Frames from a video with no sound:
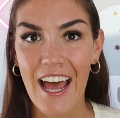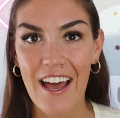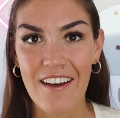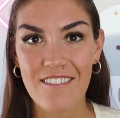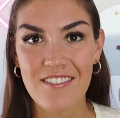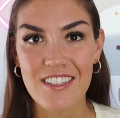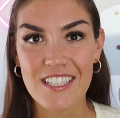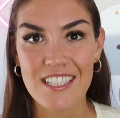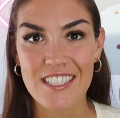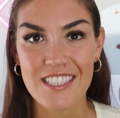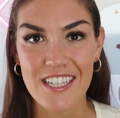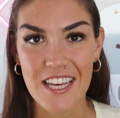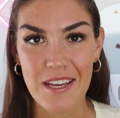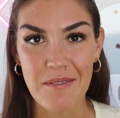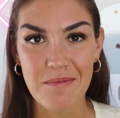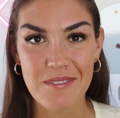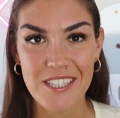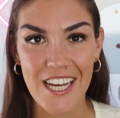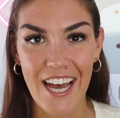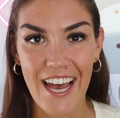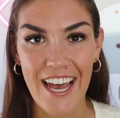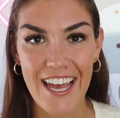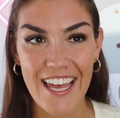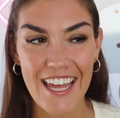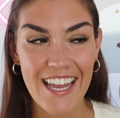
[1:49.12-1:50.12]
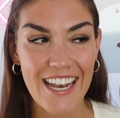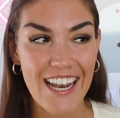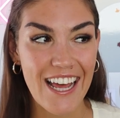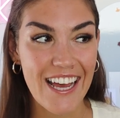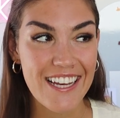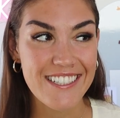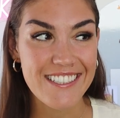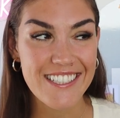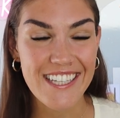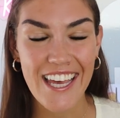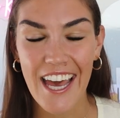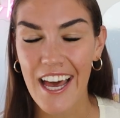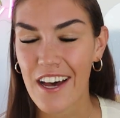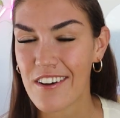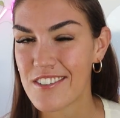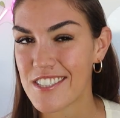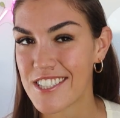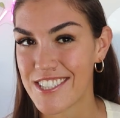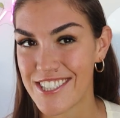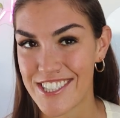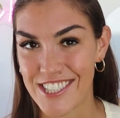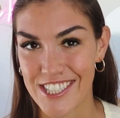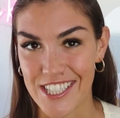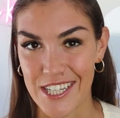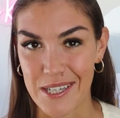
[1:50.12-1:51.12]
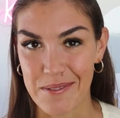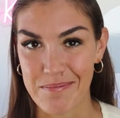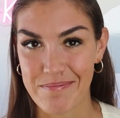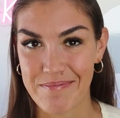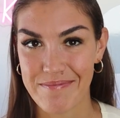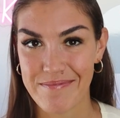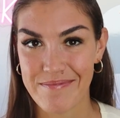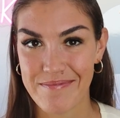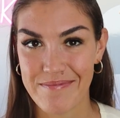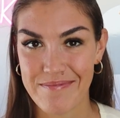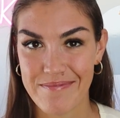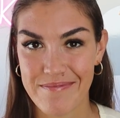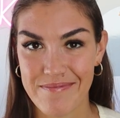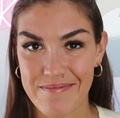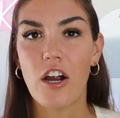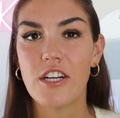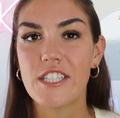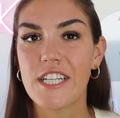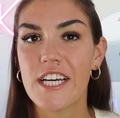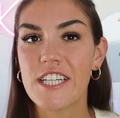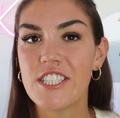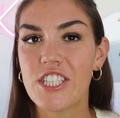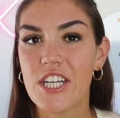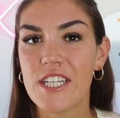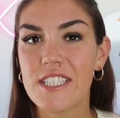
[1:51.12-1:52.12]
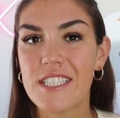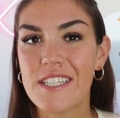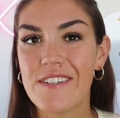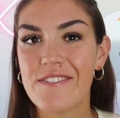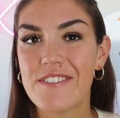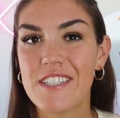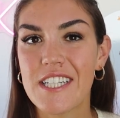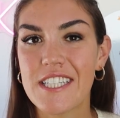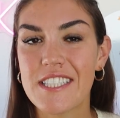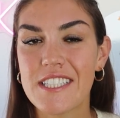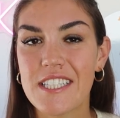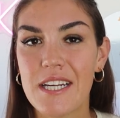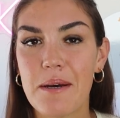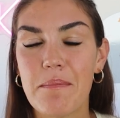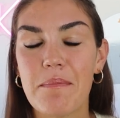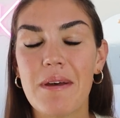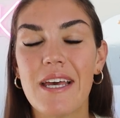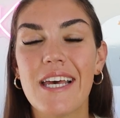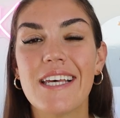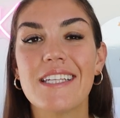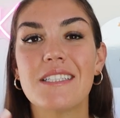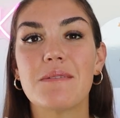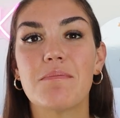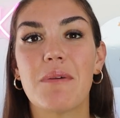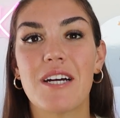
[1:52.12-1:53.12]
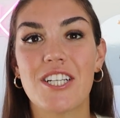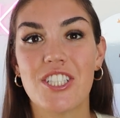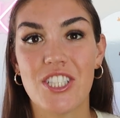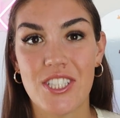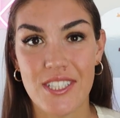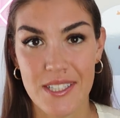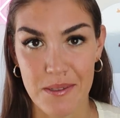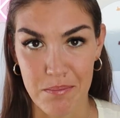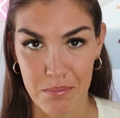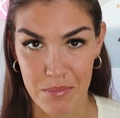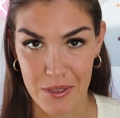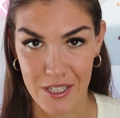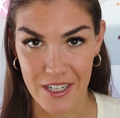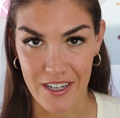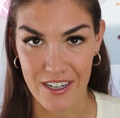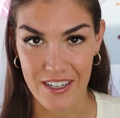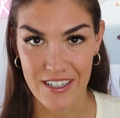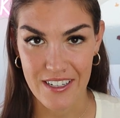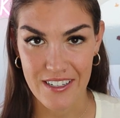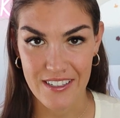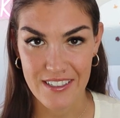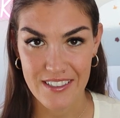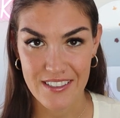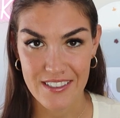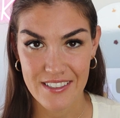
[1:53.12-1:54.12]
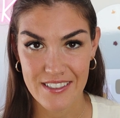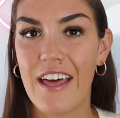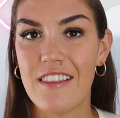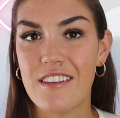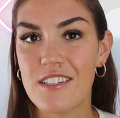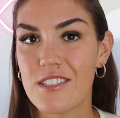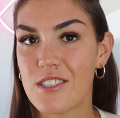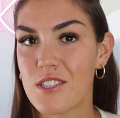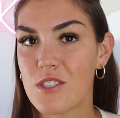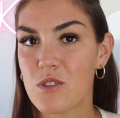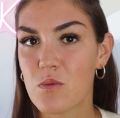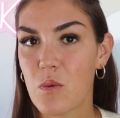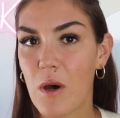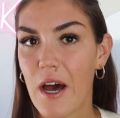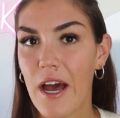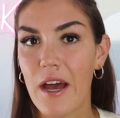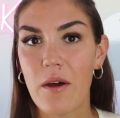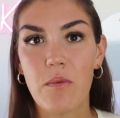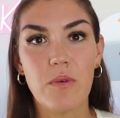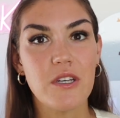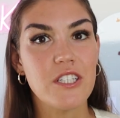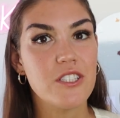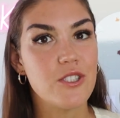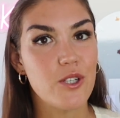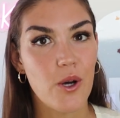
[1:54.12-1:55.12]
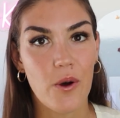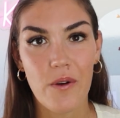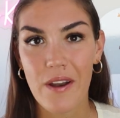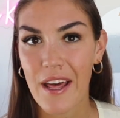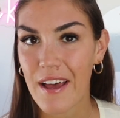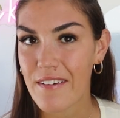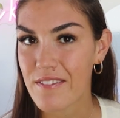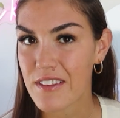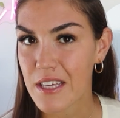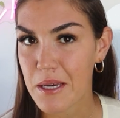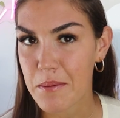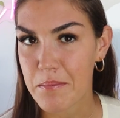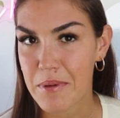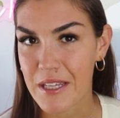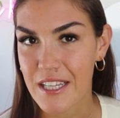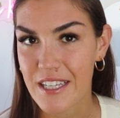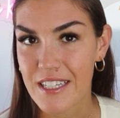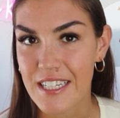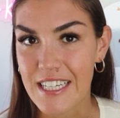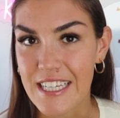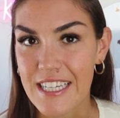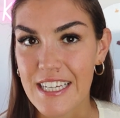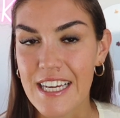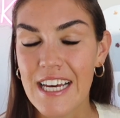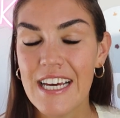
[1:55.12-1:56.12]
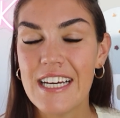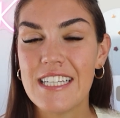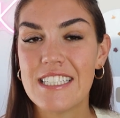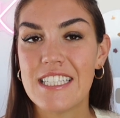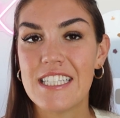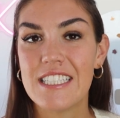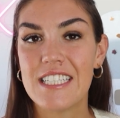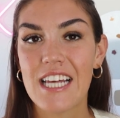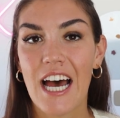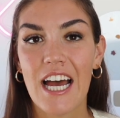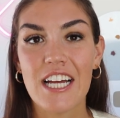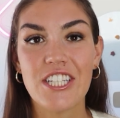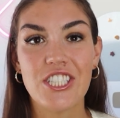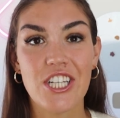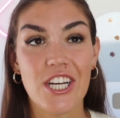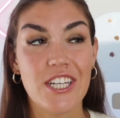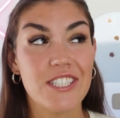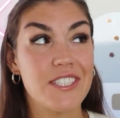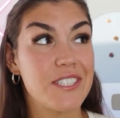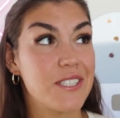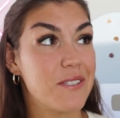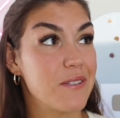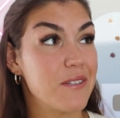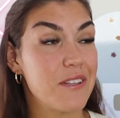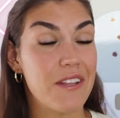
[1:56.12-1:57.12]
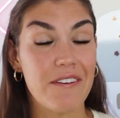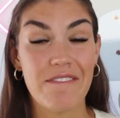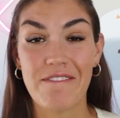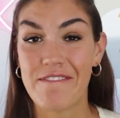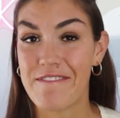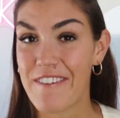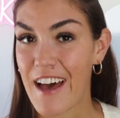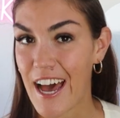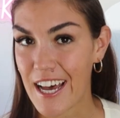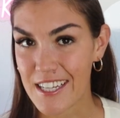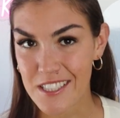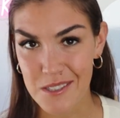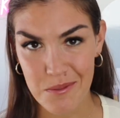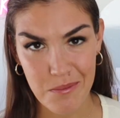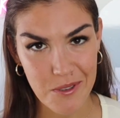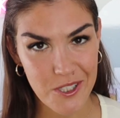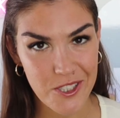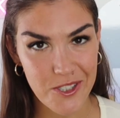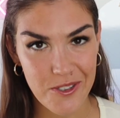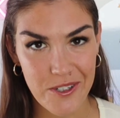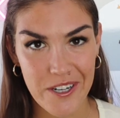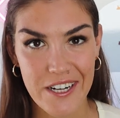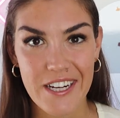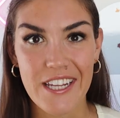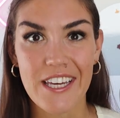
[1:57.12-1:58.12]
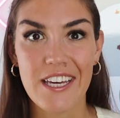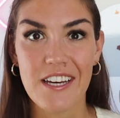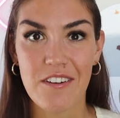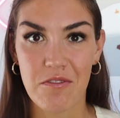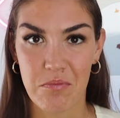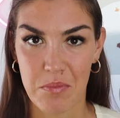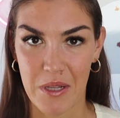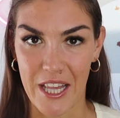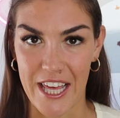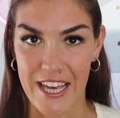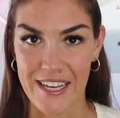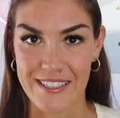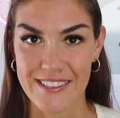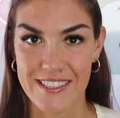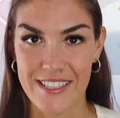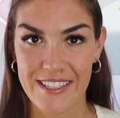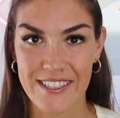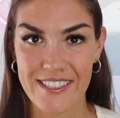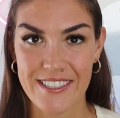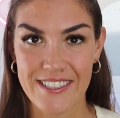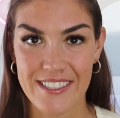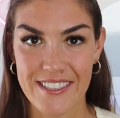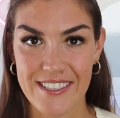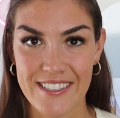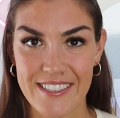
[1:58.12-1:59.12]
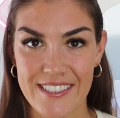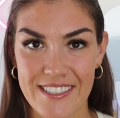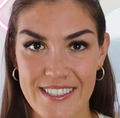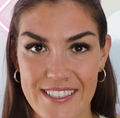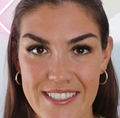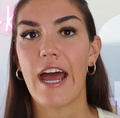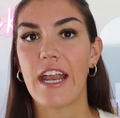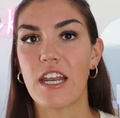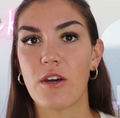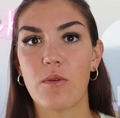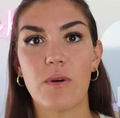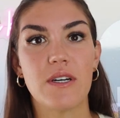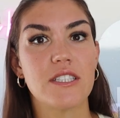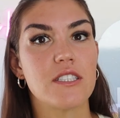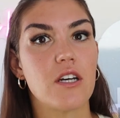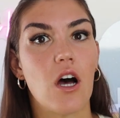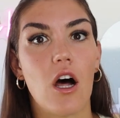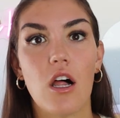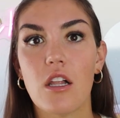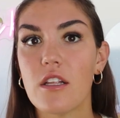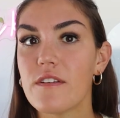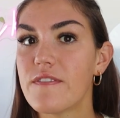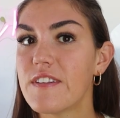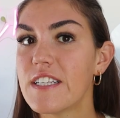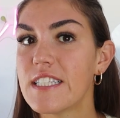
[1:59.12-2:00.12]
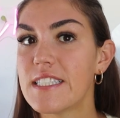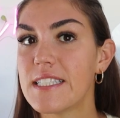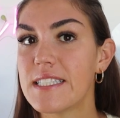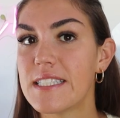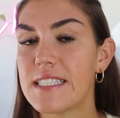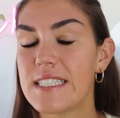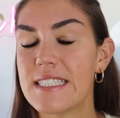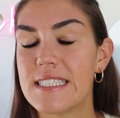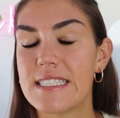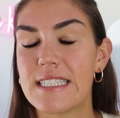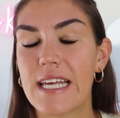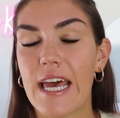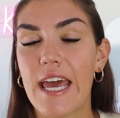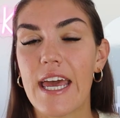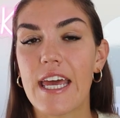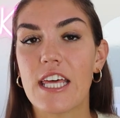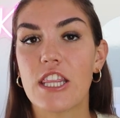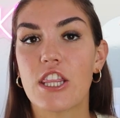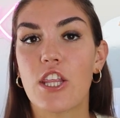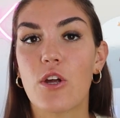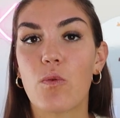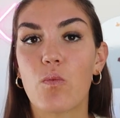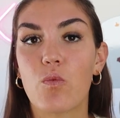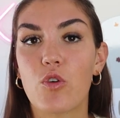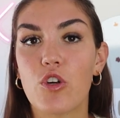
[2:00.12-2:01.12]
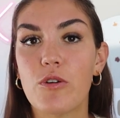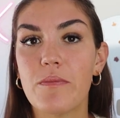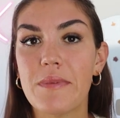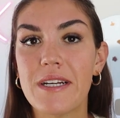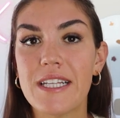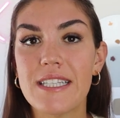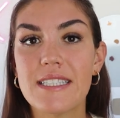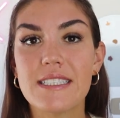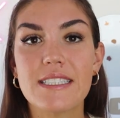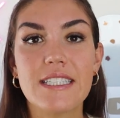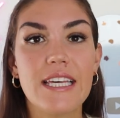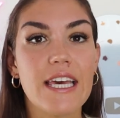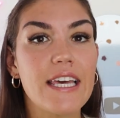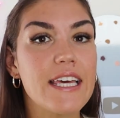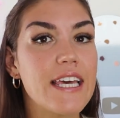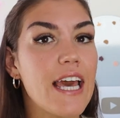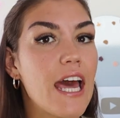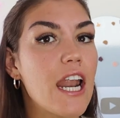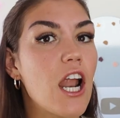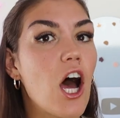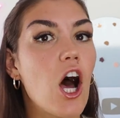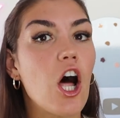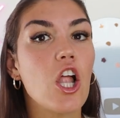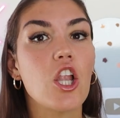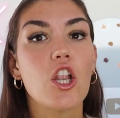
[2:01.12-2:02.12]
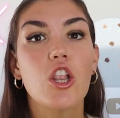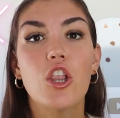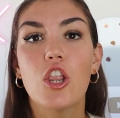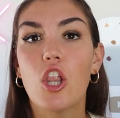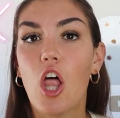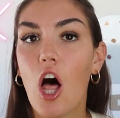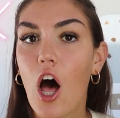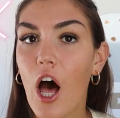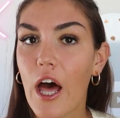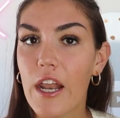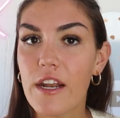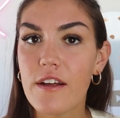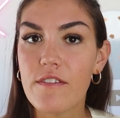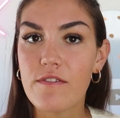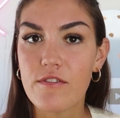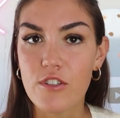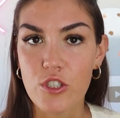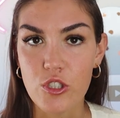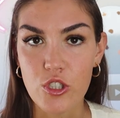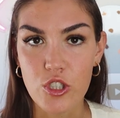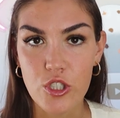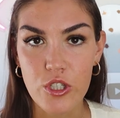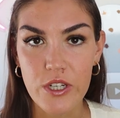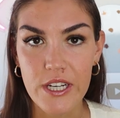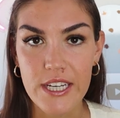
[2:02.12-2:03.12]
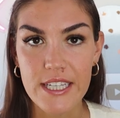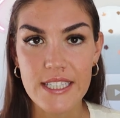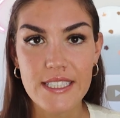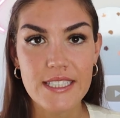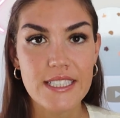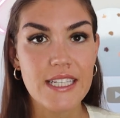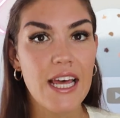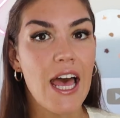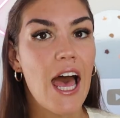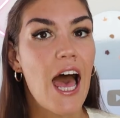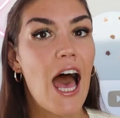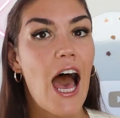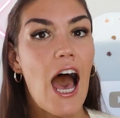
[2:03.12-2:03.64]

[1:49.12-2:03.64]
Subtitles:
have the same diet as cows and sheep. Our digestive system is much simpler. And this is why we don't have the ability to digest the vast majority of plants. Anyways, all of this is to say that ruminants can get a lot of nutrients